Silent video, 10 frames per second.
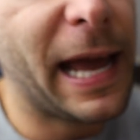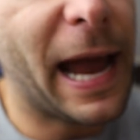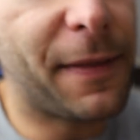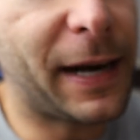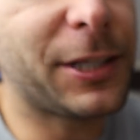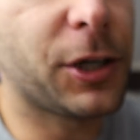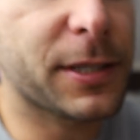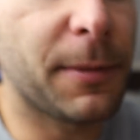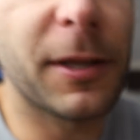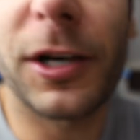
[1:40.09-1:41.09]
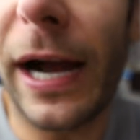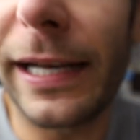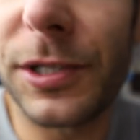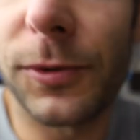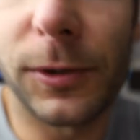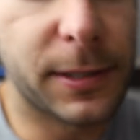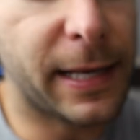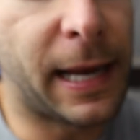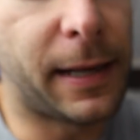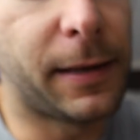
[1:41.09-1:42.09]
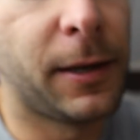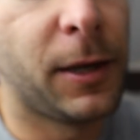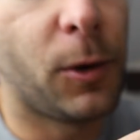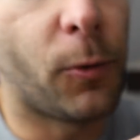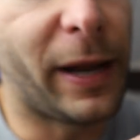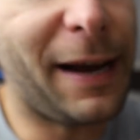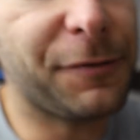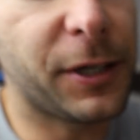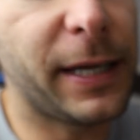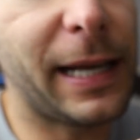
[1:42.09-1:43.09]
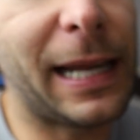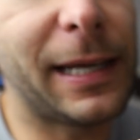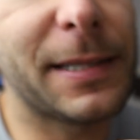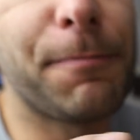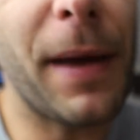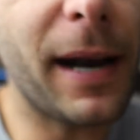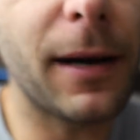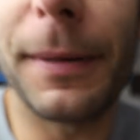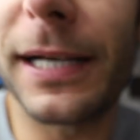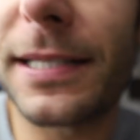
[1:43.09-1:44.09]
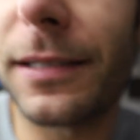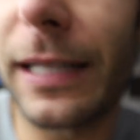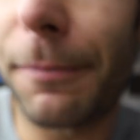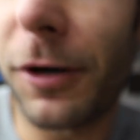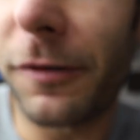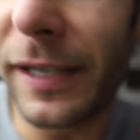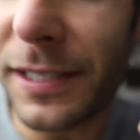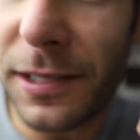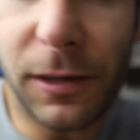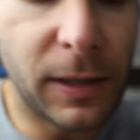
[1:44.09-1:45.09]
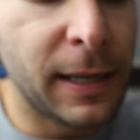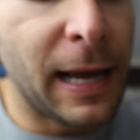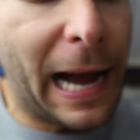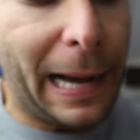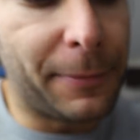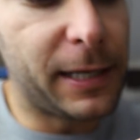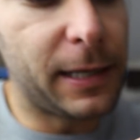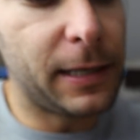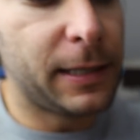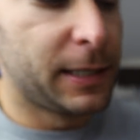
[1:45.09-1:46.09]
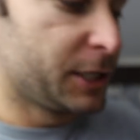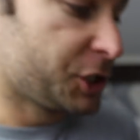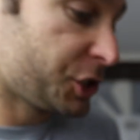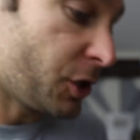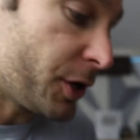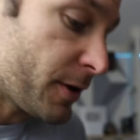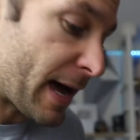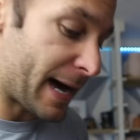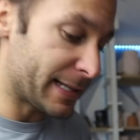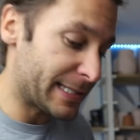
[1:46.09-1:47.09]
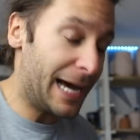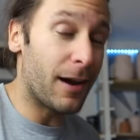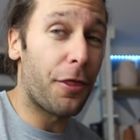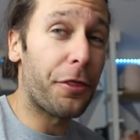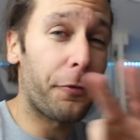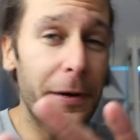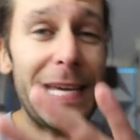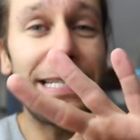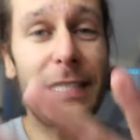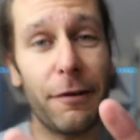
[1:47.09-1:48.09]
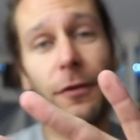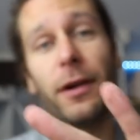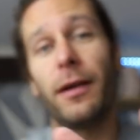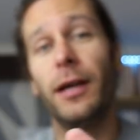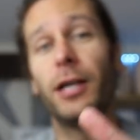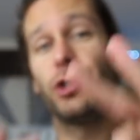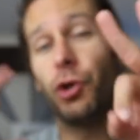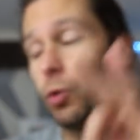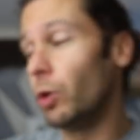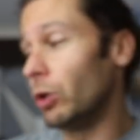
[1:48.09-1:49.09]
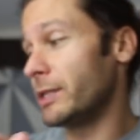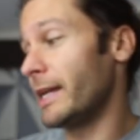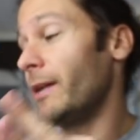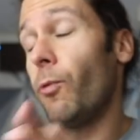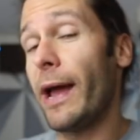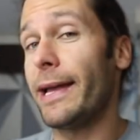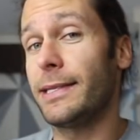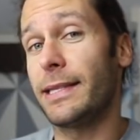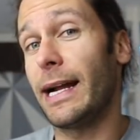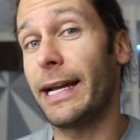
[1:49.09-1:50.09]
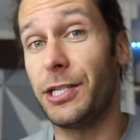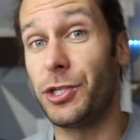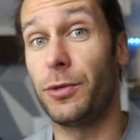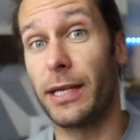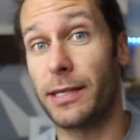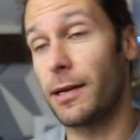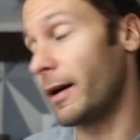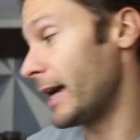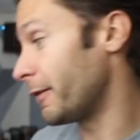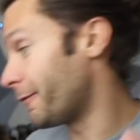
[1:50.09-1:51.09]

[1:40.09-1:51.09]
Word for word: And then I took some of the grinding tools and went after it and it's better, but it's still not perfect. So I'm gonna show you guys kind of three different tools and ways that I can do this, all right?